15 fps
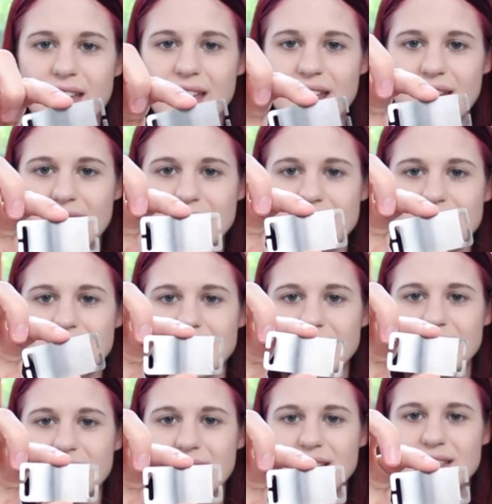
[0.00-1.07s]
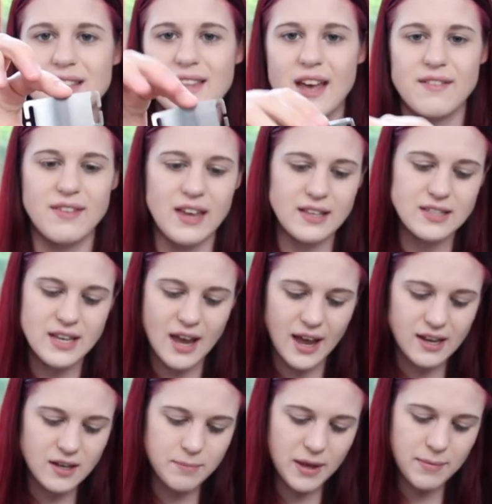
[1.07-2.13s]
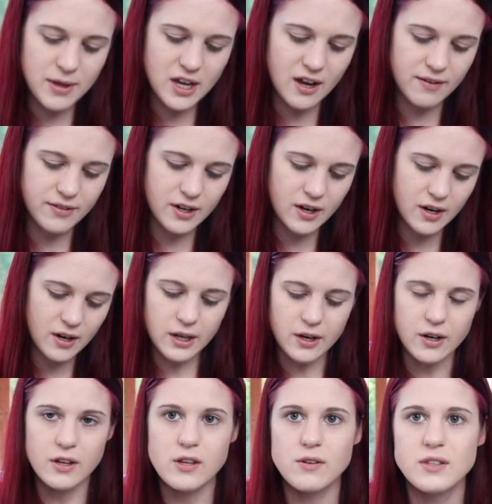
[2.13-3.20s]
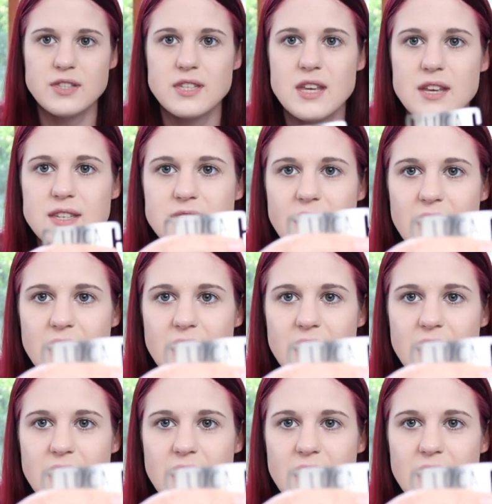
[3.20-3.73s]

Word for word: it isn't that fancy. I could maybe cover, here, you can see his